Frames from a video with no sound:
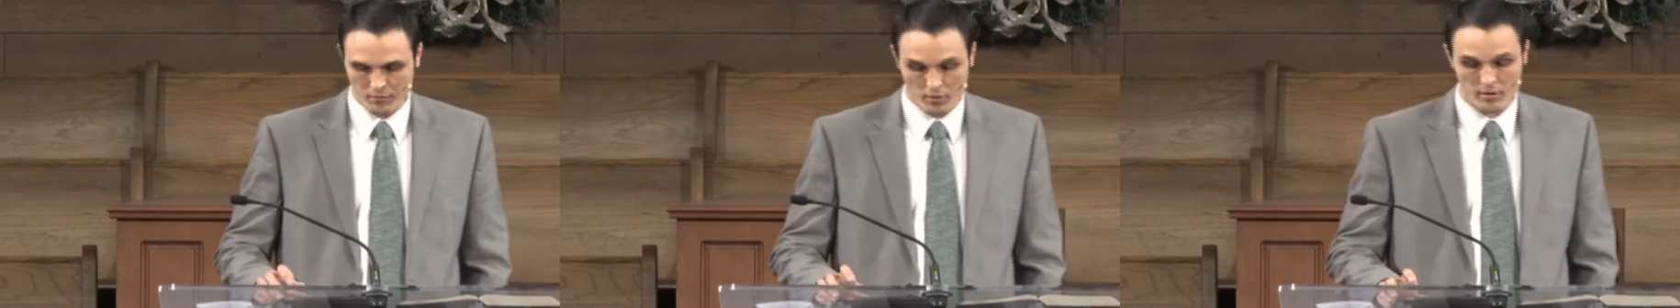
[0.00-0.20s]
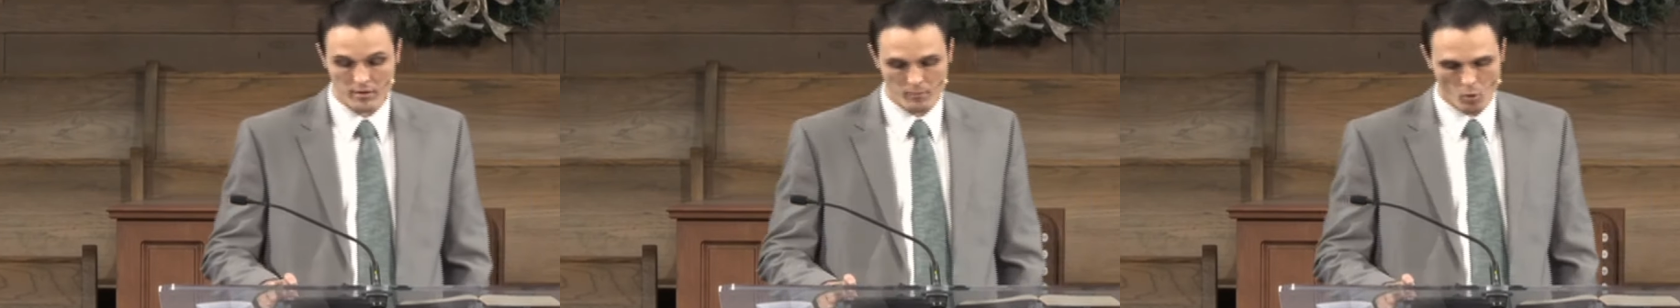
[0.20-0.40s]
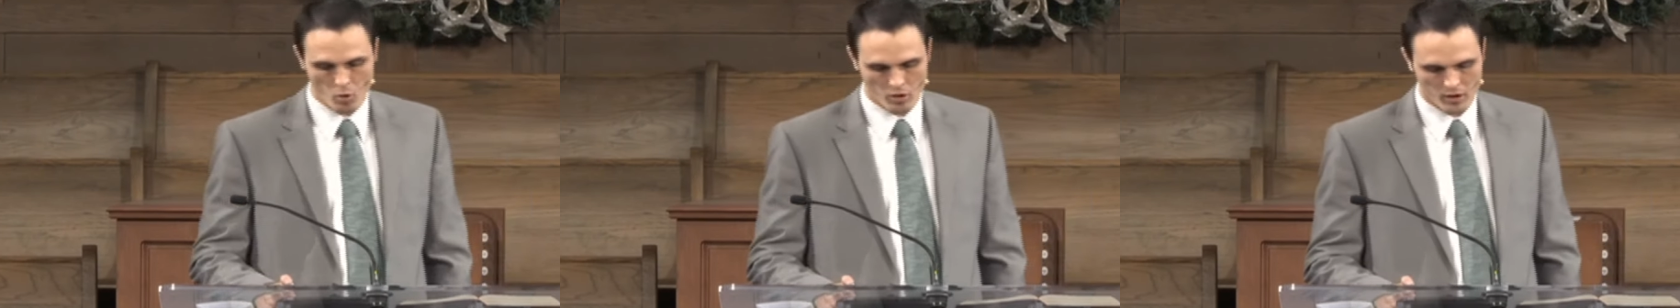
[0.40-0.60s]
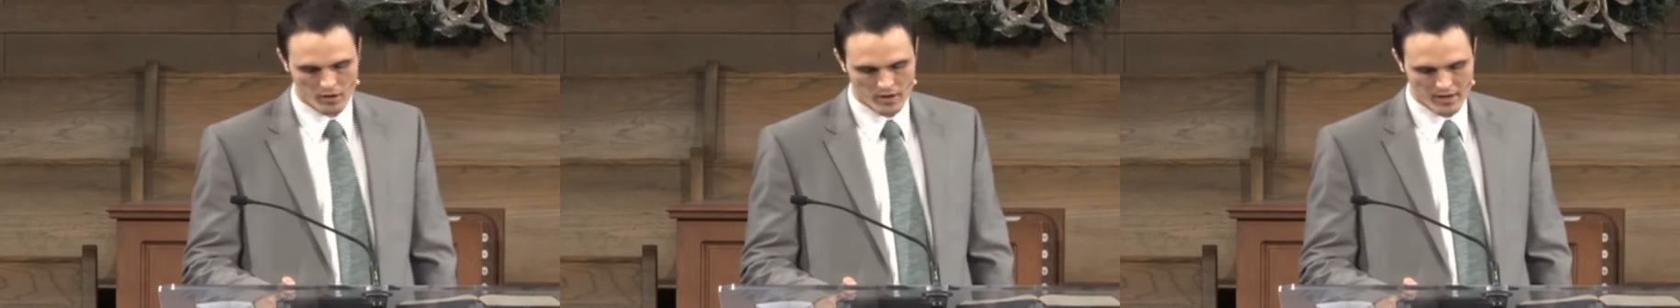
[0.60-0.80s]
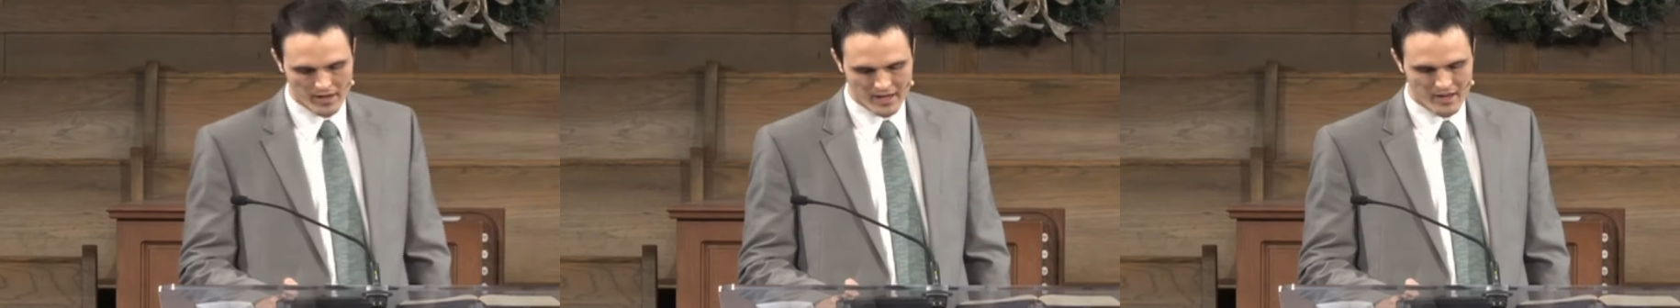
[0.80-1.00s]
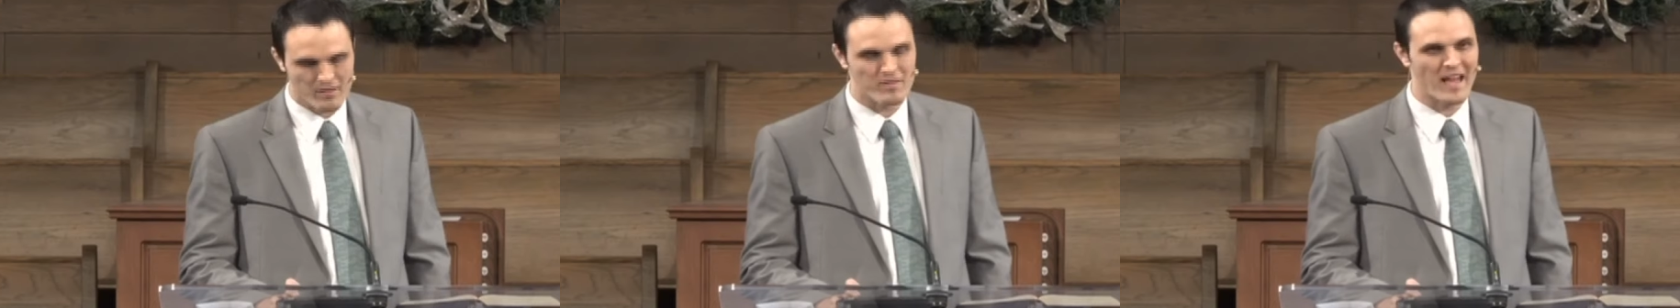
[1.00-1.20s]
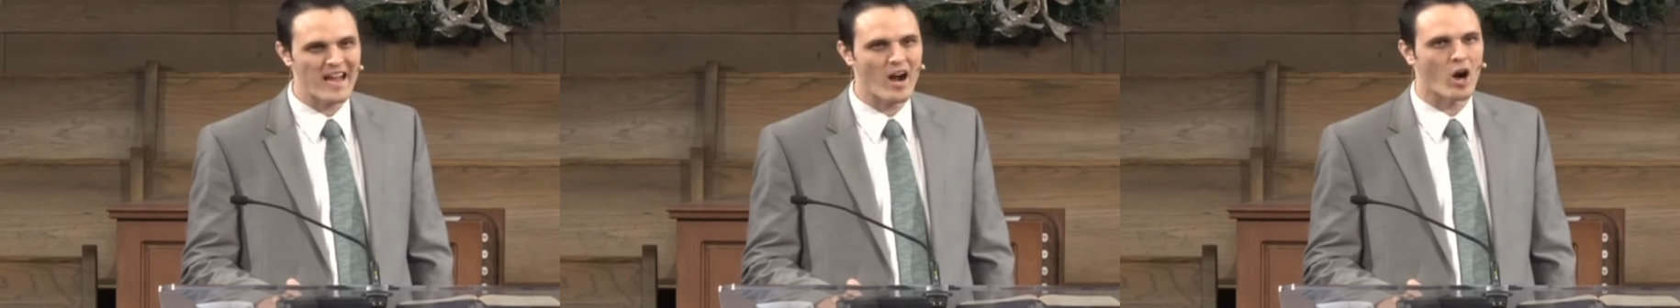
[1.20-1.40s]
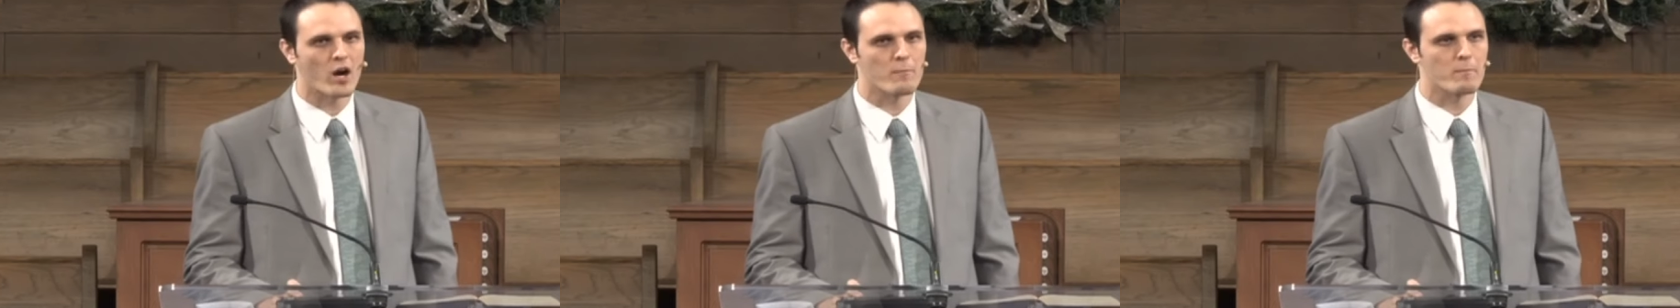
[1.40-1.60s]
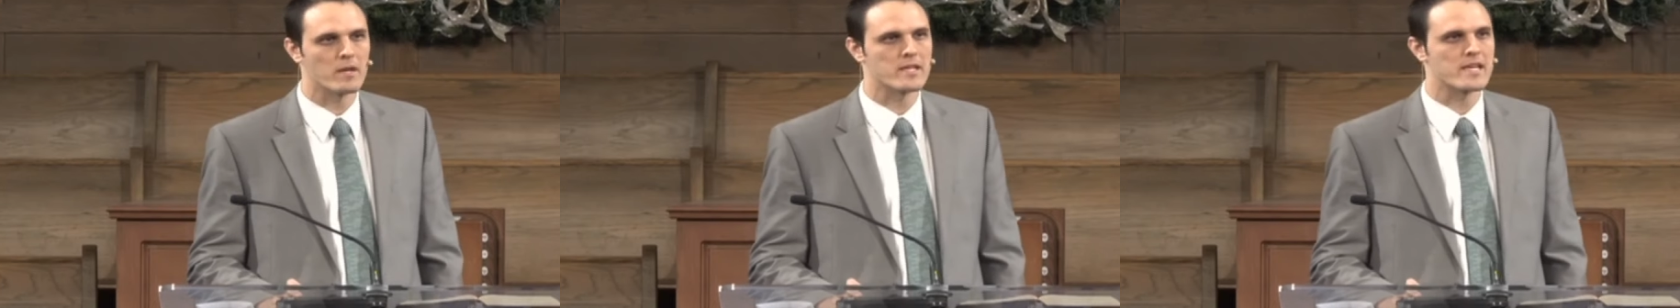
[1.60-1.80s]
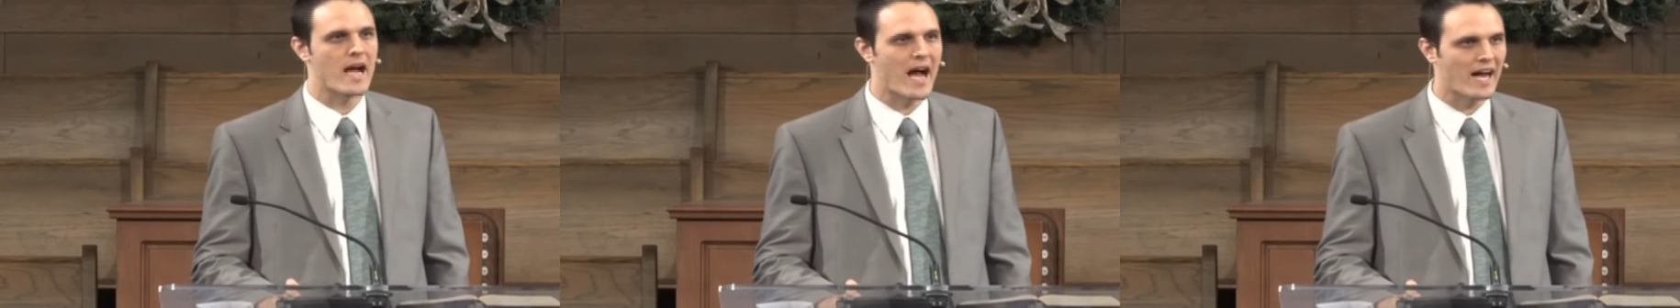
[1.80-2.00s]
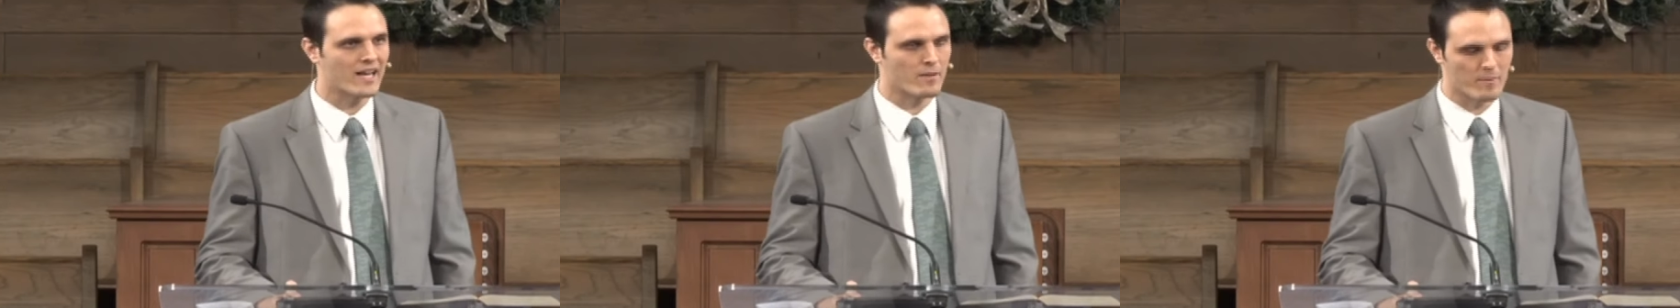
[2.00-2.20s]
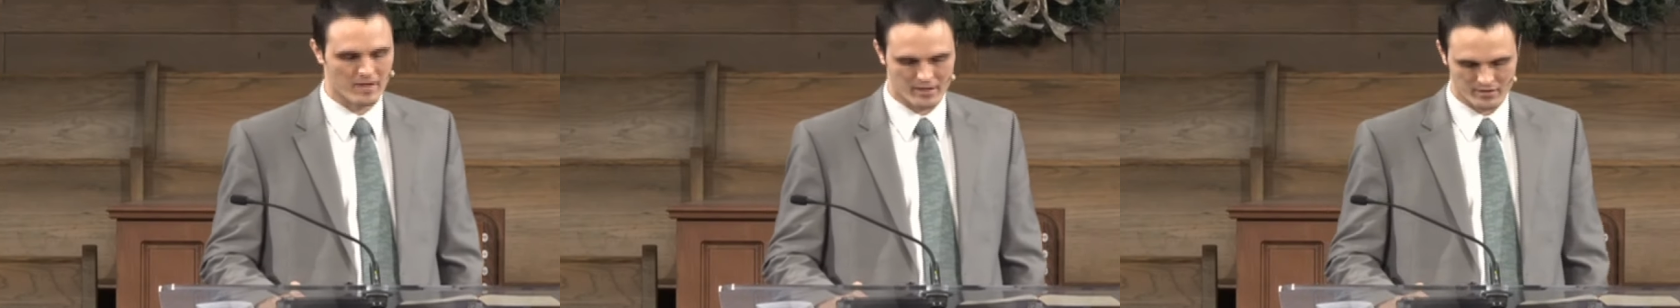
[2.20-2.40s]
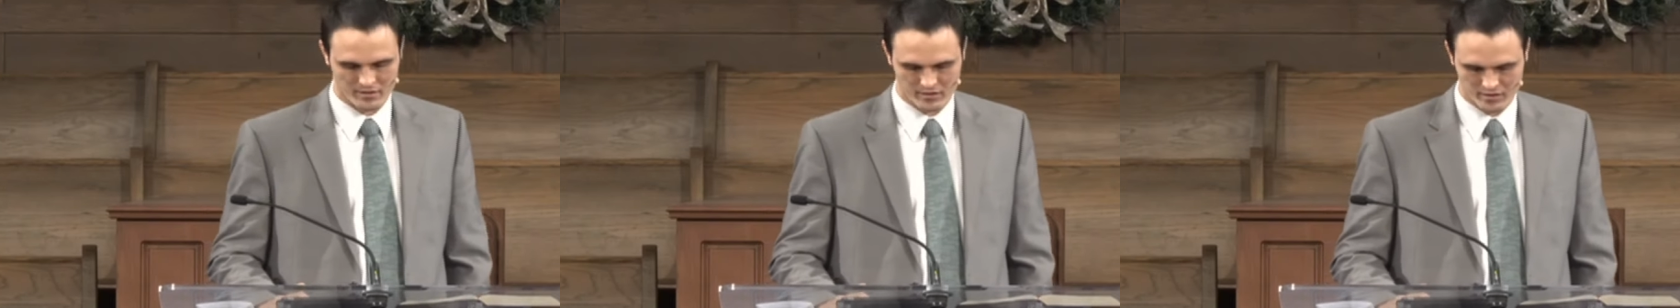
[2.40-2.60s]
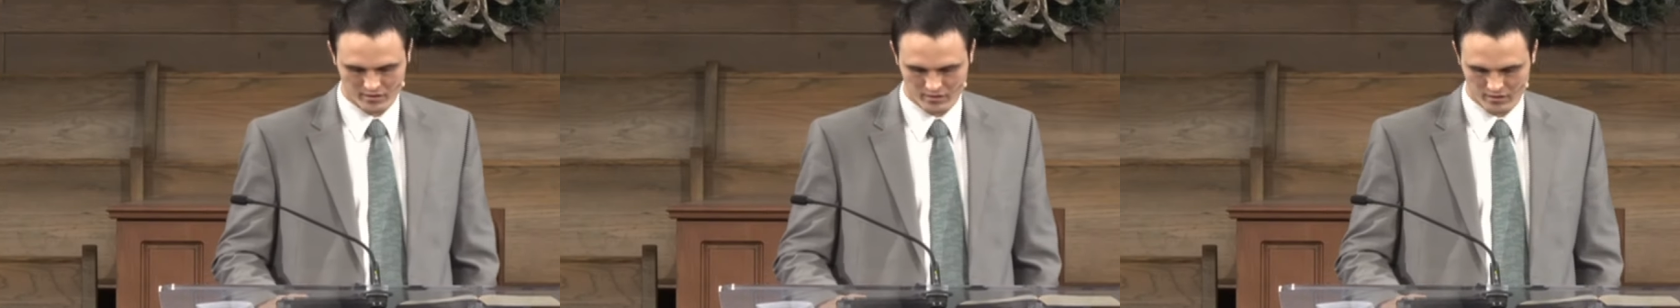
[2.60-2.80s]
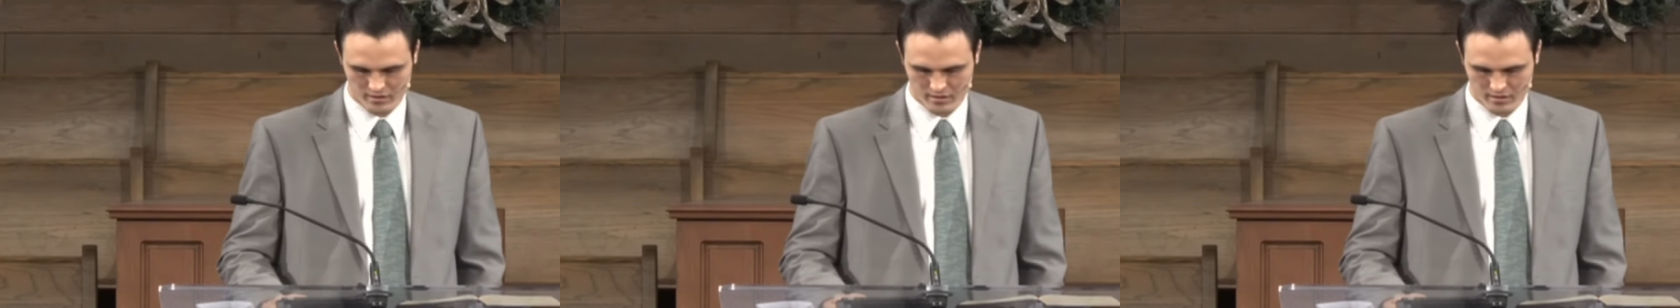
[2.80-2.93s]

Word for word: Furthermore, they are monogamous